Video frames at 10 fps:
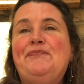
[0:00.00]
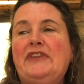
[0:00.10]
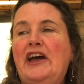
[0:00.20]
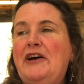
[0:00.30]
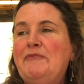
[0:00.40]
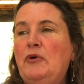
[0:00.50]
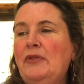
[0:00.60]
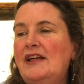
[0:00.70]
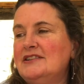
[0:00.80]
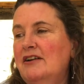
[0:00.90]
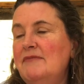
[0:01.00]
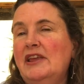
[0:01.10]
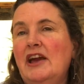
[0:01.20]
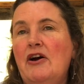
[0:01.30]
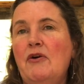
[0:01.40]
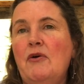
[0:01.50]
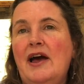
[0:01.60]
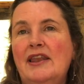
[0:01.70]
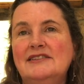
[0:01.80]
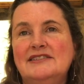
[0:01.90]
all that time ago,
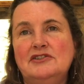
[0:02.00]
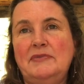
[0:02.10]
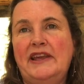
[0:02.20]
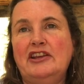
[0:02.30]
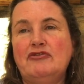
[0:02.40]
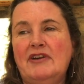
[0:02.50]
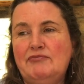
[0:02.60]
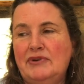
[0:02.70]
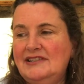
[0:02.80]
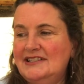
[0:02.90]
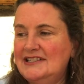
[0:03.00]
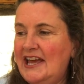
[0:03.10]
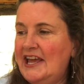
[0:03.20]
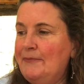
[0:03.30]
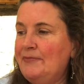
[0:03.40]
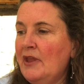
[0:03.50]
and it's still making great bread today.